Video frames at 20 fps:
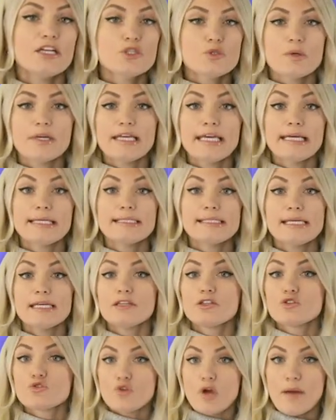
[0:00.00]
In
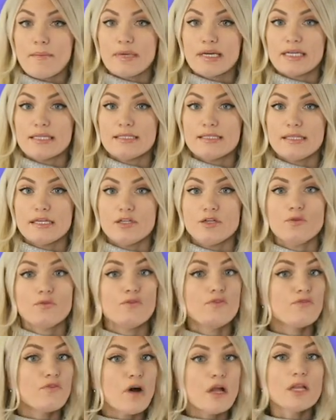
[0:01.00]
2018, the drama
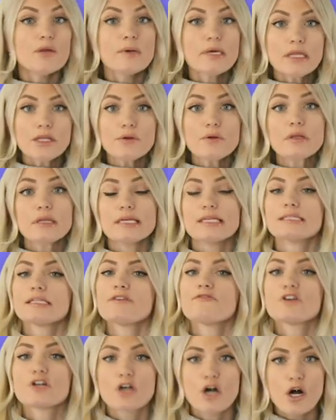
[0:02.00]
continued following the release
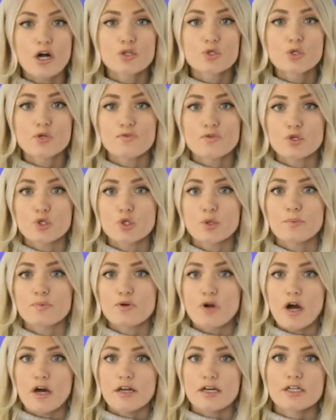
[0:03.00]
of a controversial
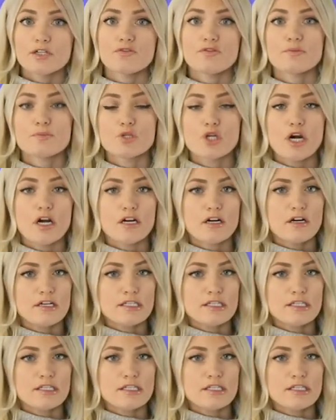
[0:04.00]
product from Tarte